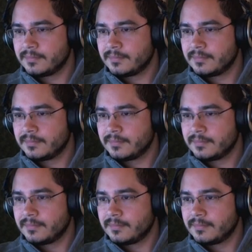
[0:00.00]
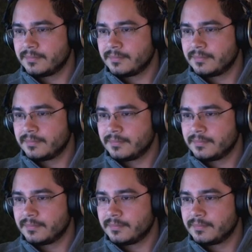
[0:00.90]

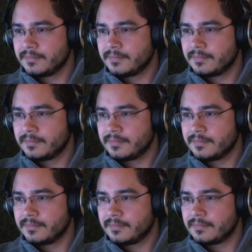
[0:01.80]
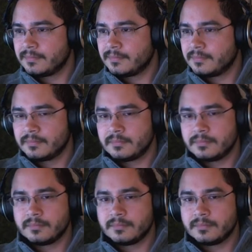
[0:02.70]

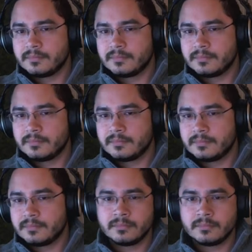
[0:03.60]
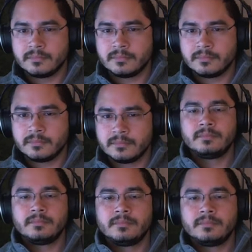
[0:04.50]

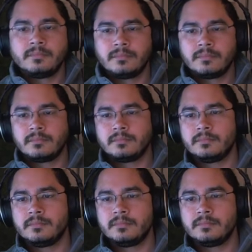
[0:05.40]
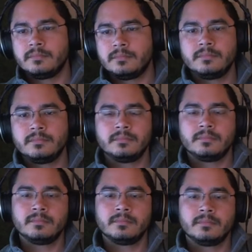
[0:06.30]

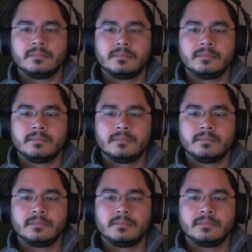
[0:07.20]
The person shown says nothing.